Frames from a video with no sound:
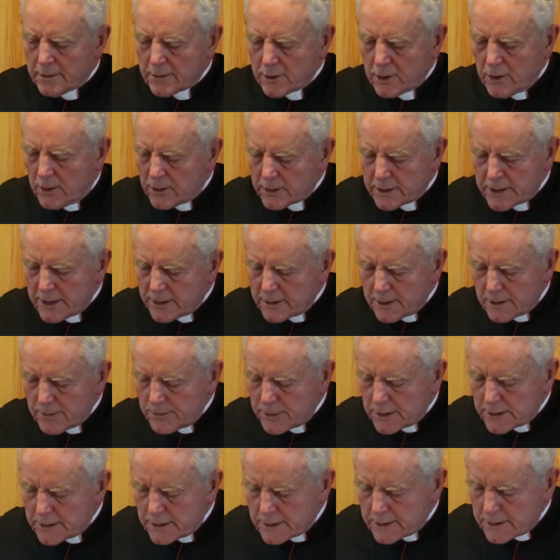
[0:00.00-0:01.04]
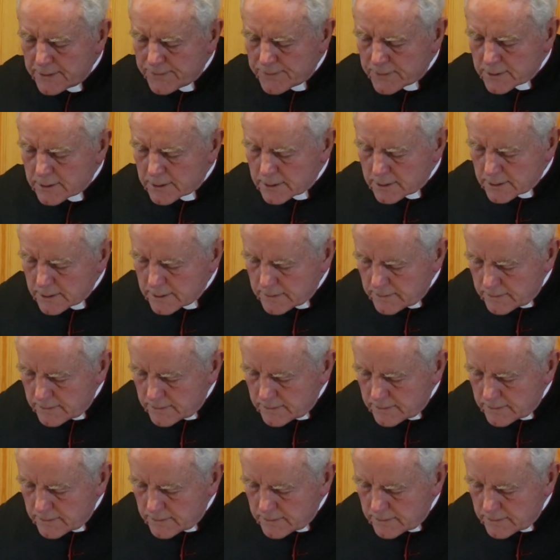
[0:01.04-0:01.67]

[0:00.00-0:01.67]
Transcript: content completely different.